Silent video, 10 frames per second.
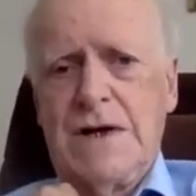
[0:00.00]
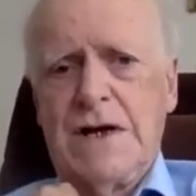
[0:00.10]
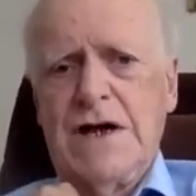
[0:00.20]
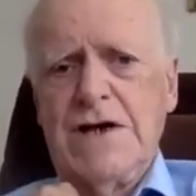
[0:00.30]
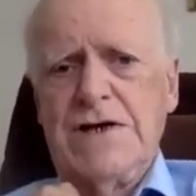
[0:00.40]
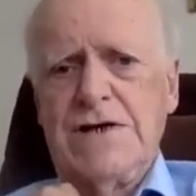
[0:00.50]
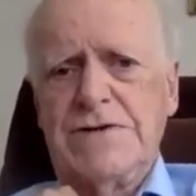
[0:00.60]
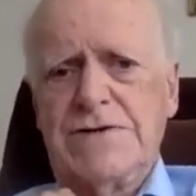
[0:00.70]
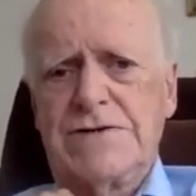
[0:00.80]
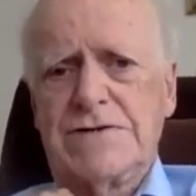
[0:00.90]

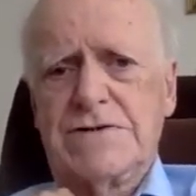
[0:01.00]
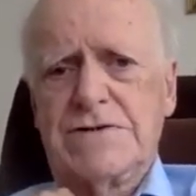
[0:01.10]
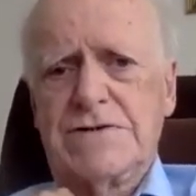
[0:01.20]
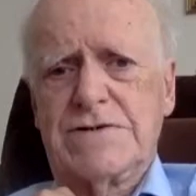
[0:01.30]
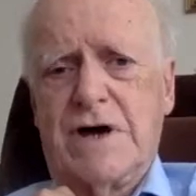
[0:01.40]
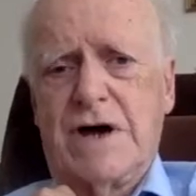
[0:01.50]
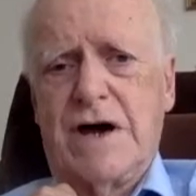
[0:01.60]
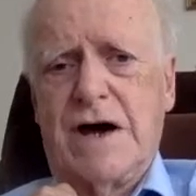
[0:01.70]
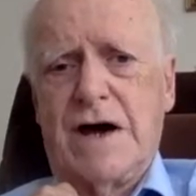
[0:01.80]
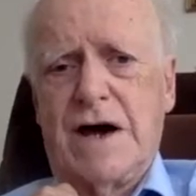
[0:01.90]
is,
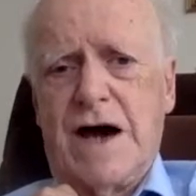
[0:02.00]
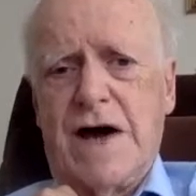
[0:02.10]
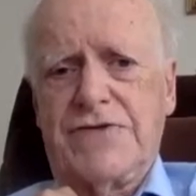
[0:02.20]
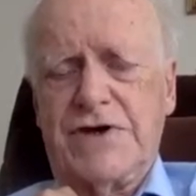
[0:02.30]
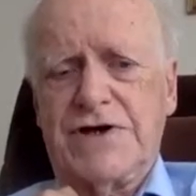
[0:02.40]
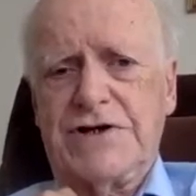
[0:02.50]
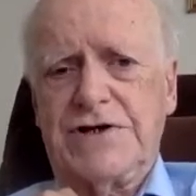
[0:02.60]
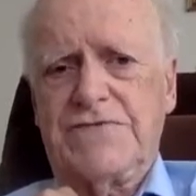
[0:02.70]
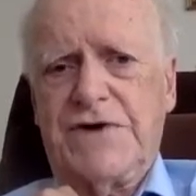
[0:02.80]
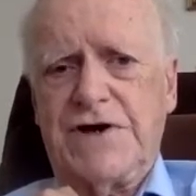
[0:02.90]
I think,
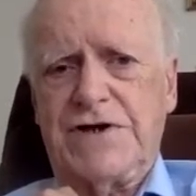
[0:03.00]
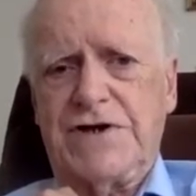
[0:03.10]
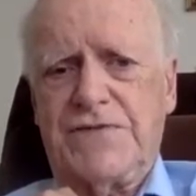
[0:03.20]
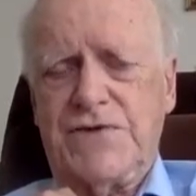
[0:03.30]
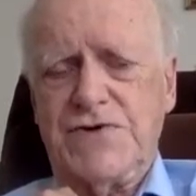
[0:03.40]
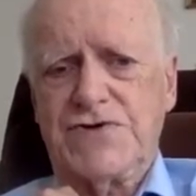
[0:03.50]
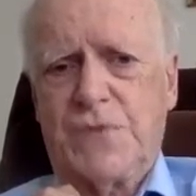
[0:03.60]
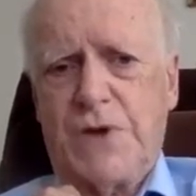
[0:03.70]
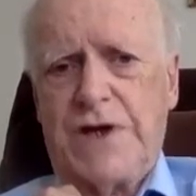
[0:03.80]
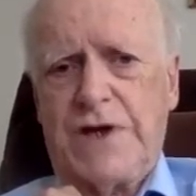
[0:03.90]
in a very diffuse
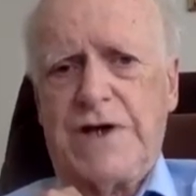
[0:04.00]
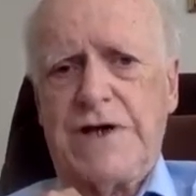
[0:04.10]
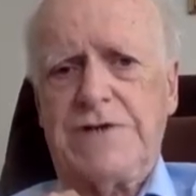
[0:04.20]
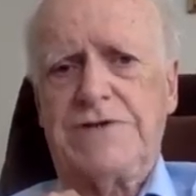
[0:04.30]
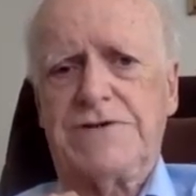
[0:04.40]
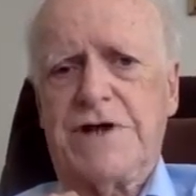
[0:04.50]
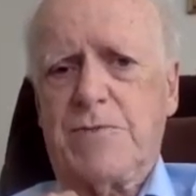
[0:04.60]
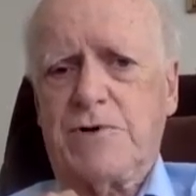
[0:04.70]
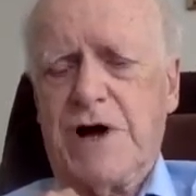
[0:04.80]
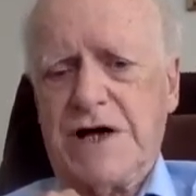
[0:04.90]
way, it's
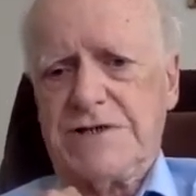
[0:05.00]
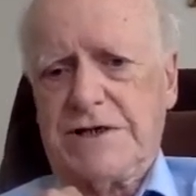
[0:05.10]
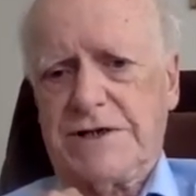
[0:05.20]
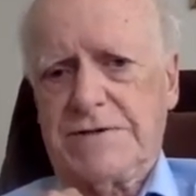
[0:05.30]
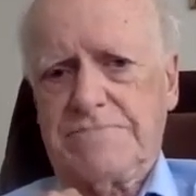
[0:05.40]
democratic